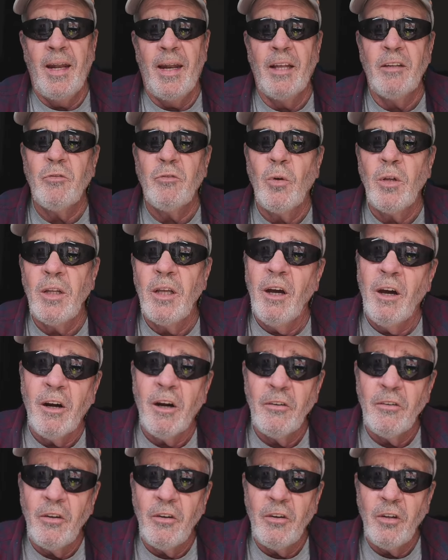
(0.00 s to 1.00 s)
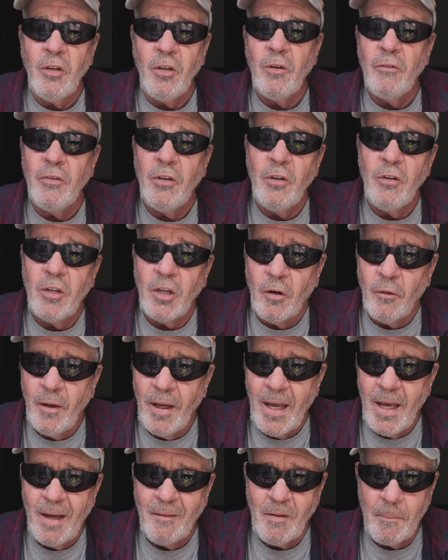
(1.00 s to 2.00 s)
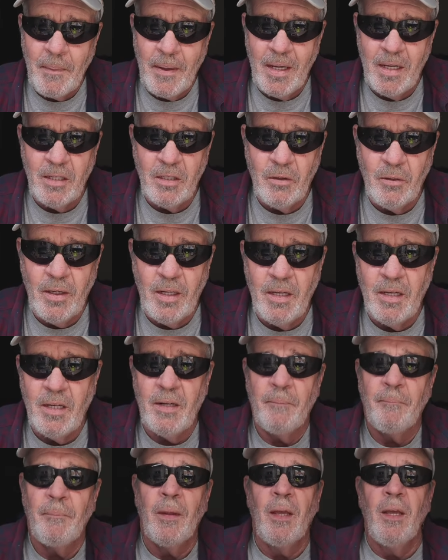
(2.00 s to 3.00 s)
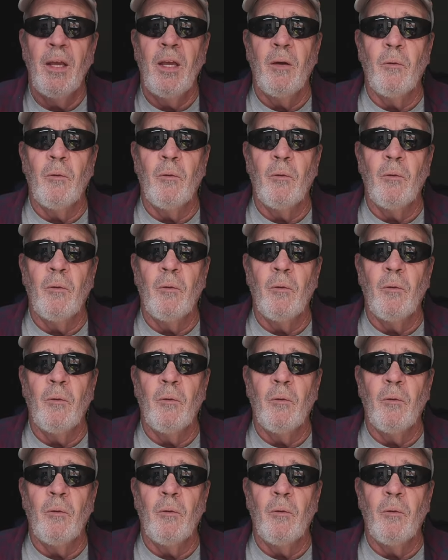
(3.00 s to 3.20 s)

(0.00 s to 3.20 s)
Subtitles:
And that's really hard to do if you don't have a pano head.